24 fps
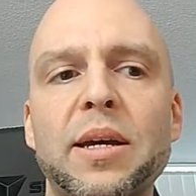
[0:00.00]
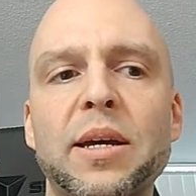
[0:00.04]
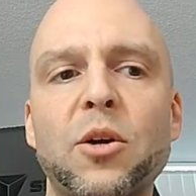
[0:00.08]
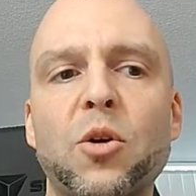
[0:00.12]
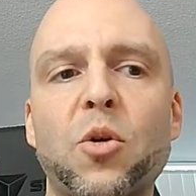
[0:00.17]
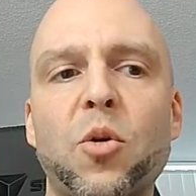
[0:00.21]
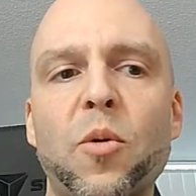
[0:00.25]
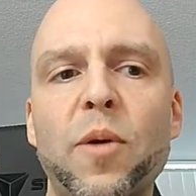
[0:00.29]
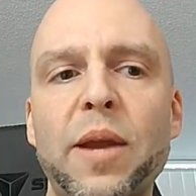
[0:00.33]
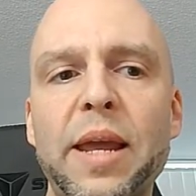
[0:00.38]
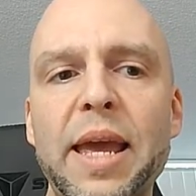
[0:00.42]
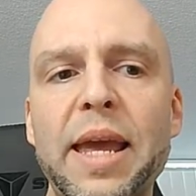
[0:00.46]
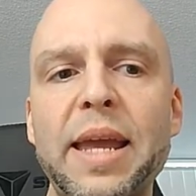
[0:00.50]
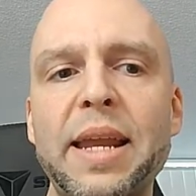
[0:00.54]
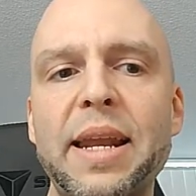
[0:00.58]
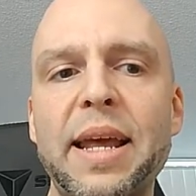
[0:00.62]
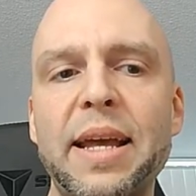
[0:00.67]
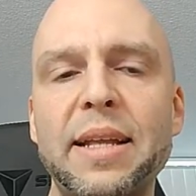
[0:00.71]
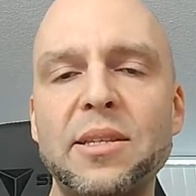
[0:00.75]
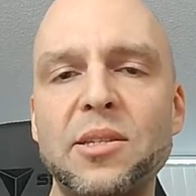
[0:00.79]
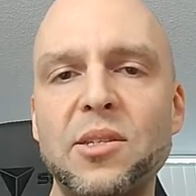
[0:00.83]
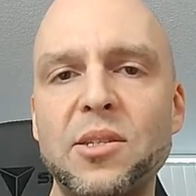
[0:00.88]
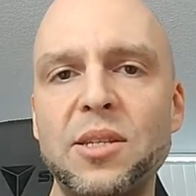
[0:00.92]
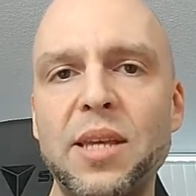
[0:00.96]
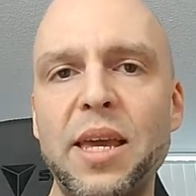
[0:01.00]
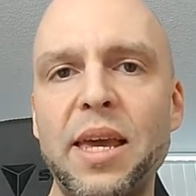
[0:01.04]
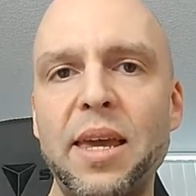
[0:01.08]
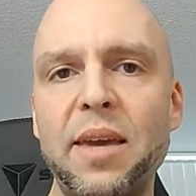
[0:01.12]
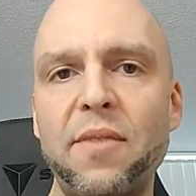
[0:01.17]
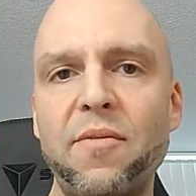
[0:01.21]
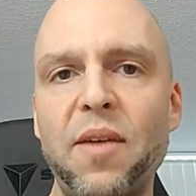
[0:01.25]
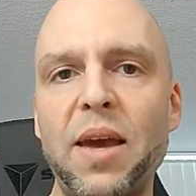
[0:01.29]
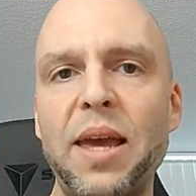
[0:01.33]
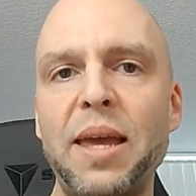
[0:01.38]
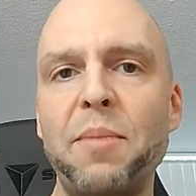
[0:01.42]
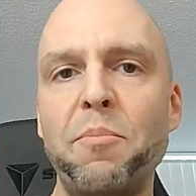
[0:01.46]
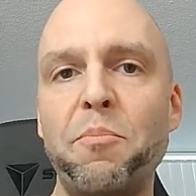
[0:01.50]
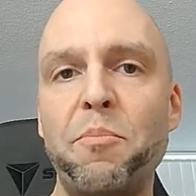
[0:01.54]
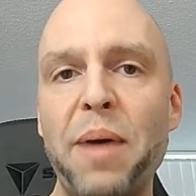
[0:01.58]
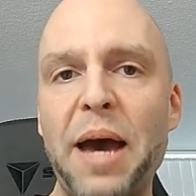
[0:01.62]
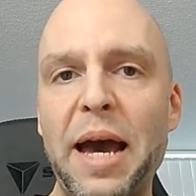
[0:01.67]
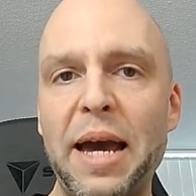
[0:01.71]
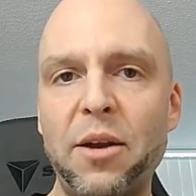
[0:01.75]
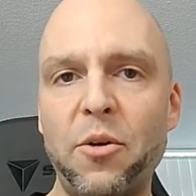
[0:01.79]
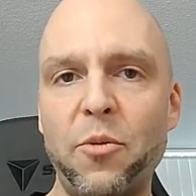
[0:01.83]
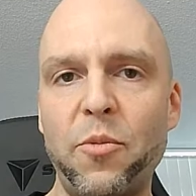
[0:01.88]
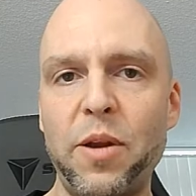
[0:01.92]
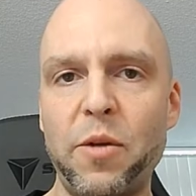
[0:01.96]
create and save a
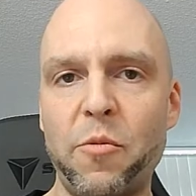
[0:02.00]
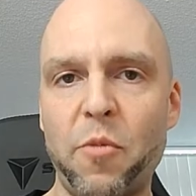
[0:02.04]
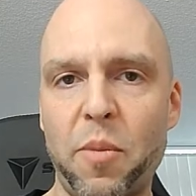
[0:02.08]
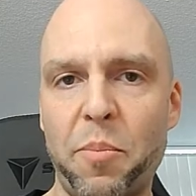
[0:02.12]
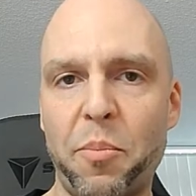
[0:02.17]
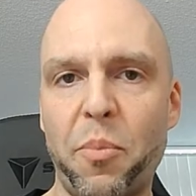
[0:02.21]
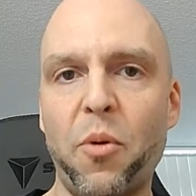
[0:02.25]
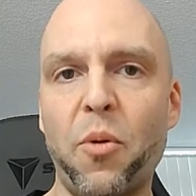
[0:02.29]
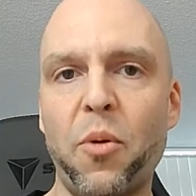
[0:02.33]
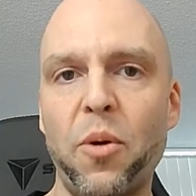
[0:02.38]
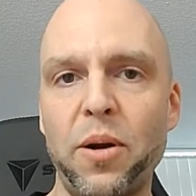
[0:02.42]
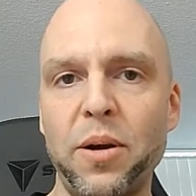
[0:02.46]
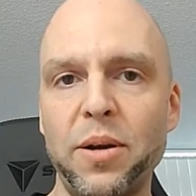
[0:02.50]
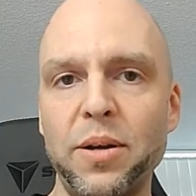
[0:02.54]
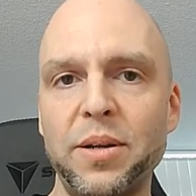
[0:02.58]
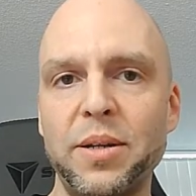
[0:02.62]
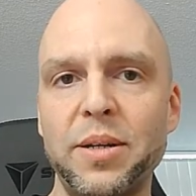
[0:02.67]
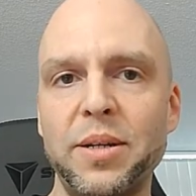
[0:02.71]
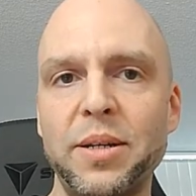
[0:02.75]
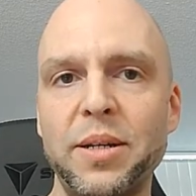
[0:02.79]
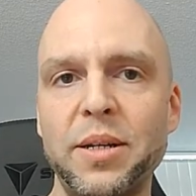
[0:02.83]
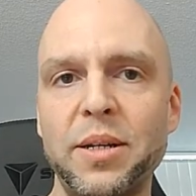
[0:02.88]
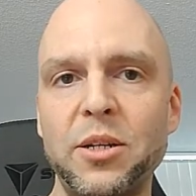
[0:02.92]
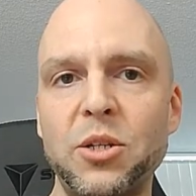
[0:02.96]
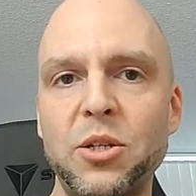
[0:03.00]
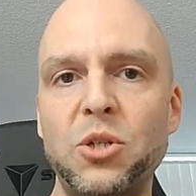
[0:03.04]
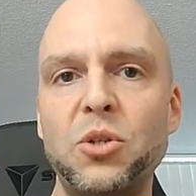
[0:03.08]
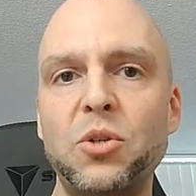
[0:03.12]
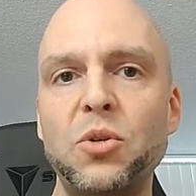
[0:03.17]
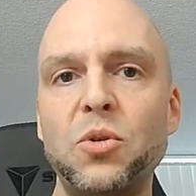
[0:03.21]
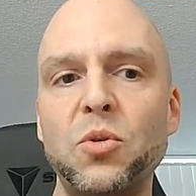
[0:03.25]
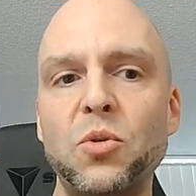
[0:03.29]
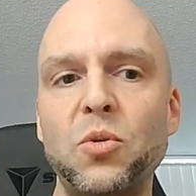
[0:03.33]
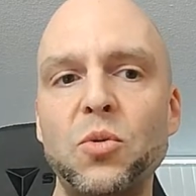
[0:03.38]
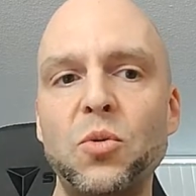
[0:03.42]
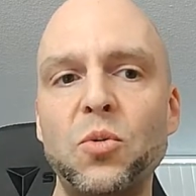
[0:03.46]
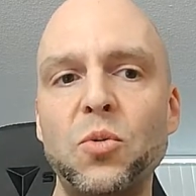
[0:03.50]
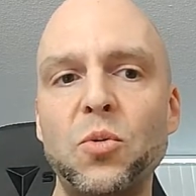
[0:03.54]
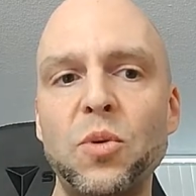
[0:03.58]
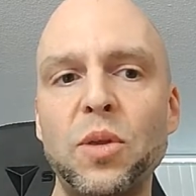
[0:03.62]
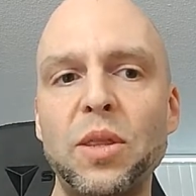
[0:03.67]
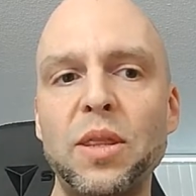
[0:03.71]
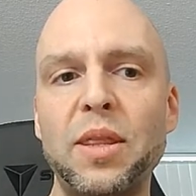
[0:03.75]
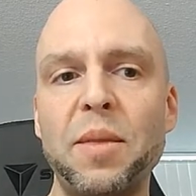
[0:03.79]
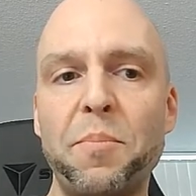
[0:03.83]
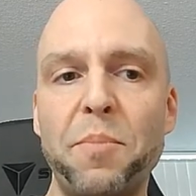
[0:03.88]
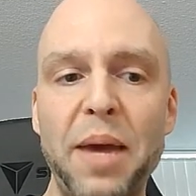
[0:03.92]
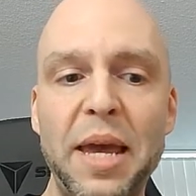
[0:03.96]
battery report to
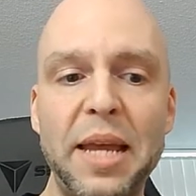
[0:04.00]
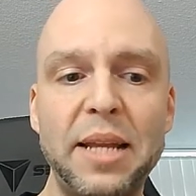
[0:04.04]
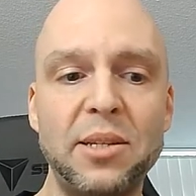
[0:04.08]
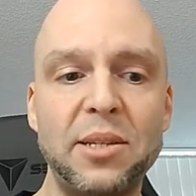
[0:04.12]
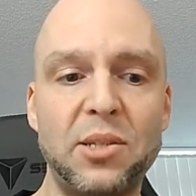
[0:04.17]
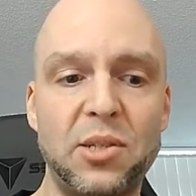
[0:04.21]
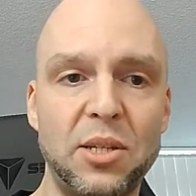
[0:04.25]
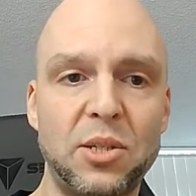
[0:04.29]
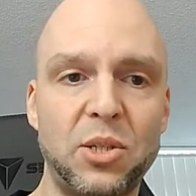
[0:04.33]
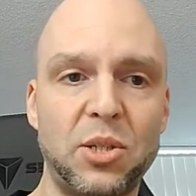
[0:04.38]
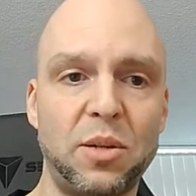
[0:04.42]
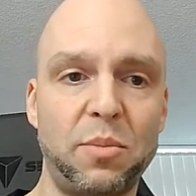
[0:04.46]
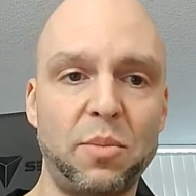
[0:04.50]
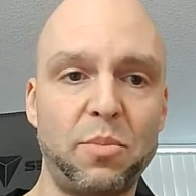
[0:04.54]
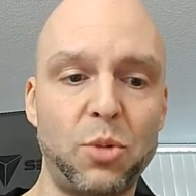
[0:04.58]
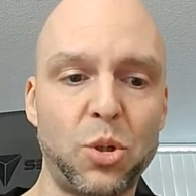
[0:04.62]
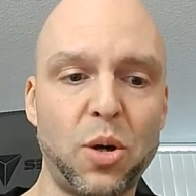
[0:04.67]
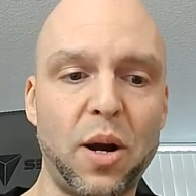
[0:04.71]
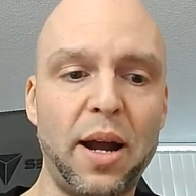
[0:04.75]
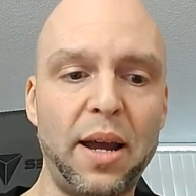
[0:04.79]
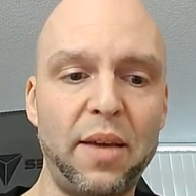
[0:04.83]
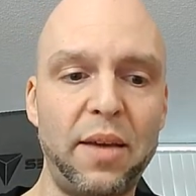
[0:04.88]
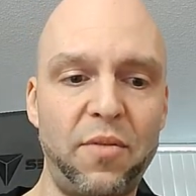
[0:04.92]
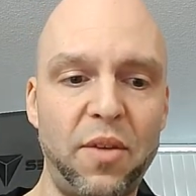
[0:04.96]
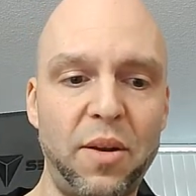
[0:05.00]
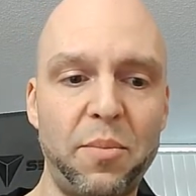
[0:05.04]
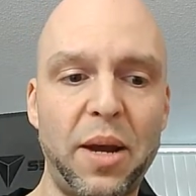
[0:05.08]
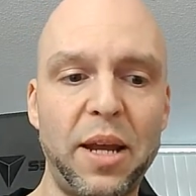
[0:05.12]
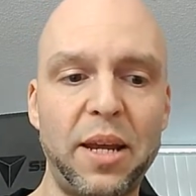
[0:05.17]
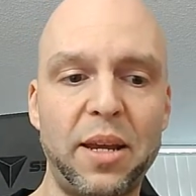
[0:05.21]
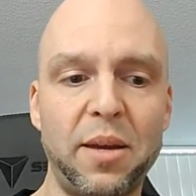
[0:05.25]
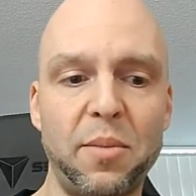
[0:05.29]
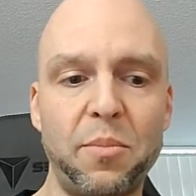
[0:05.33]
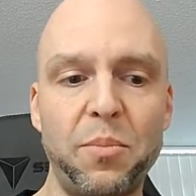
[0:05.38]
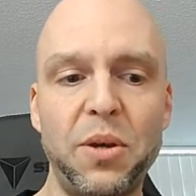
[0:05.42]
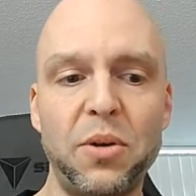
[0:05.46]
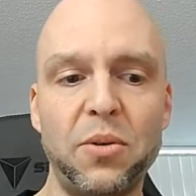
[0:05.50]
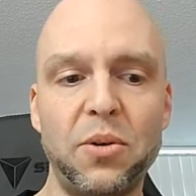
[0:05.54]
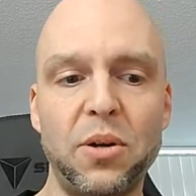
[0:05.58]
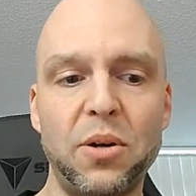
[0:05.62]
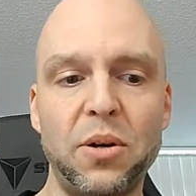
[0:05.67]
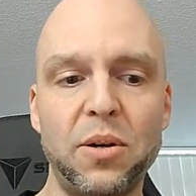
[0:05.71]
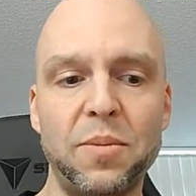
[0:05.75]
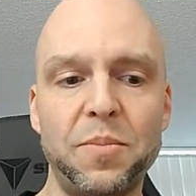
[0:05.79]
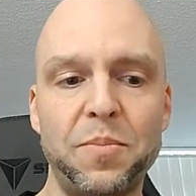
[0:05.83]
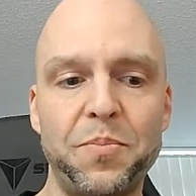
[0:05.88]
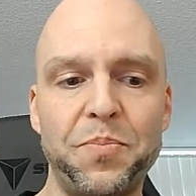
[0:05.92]
the main system drive in my computer.